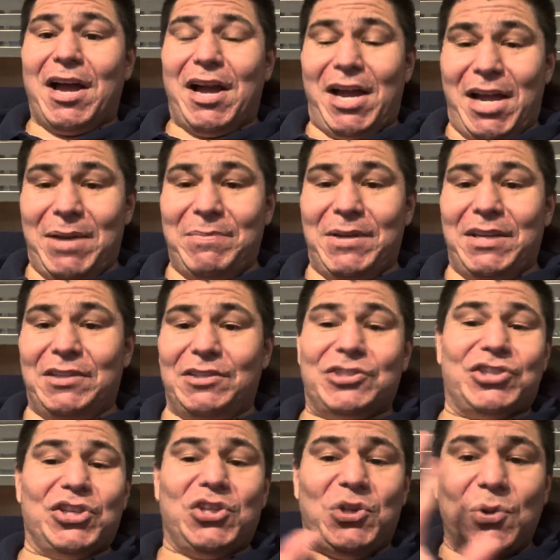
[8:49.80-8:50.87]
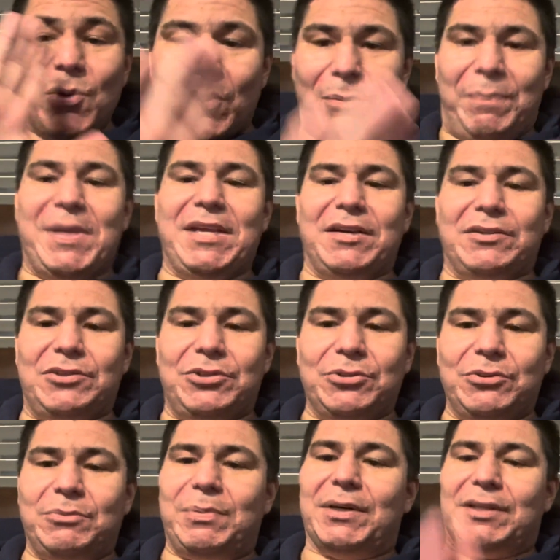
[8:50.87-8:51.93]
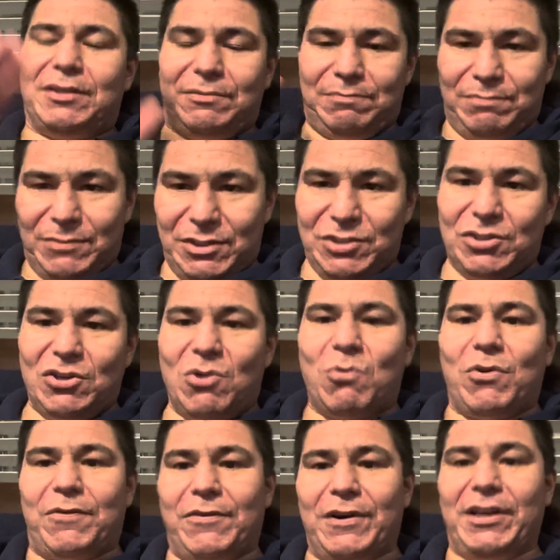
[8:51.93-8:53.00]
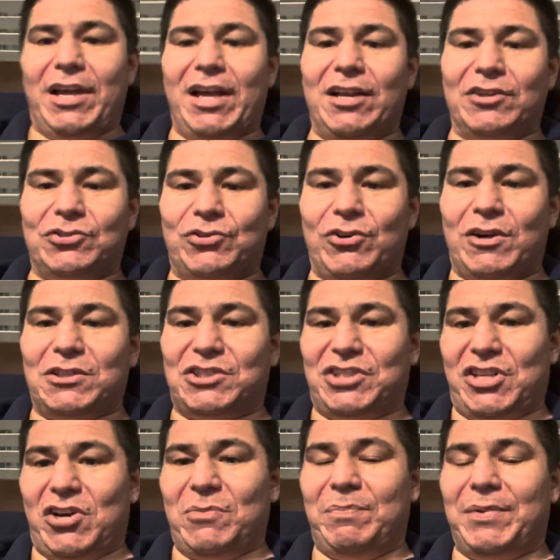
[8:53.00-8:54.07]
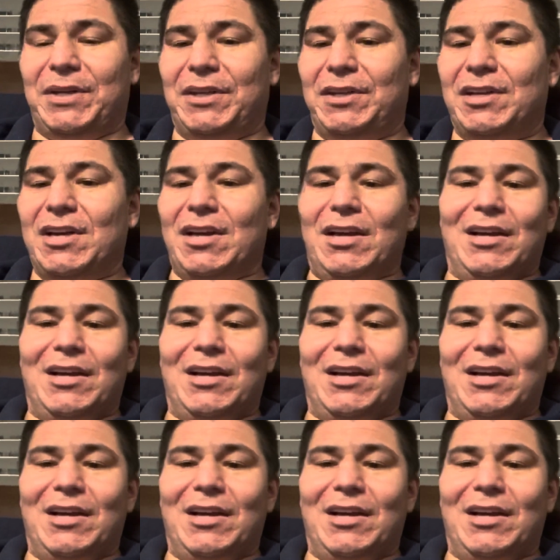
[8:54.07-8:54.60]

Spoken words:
I mean, it's a European dude, but he's gonna work for an electronics company.